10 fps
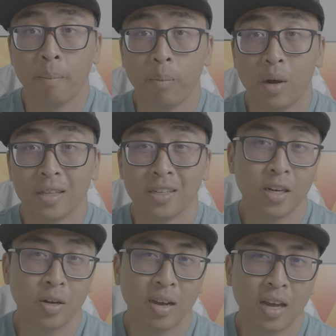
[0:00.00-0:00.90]
But you
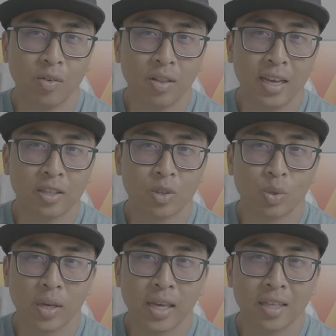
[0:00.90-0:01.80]
know, I don't like to
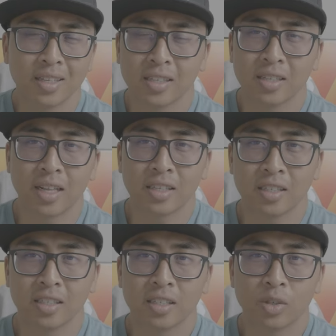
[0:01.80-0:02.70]
tweak it.
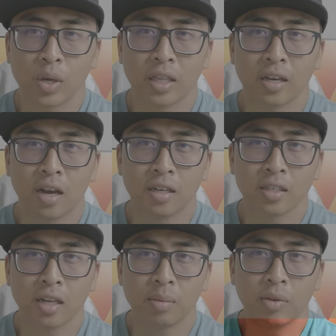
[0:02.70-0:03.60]
Let's tweak the
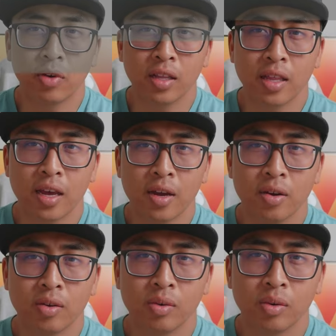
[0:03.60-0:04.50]
colors a little bit right
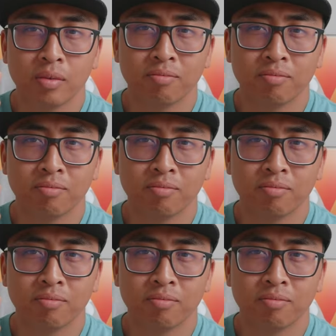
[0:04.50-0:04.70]
now.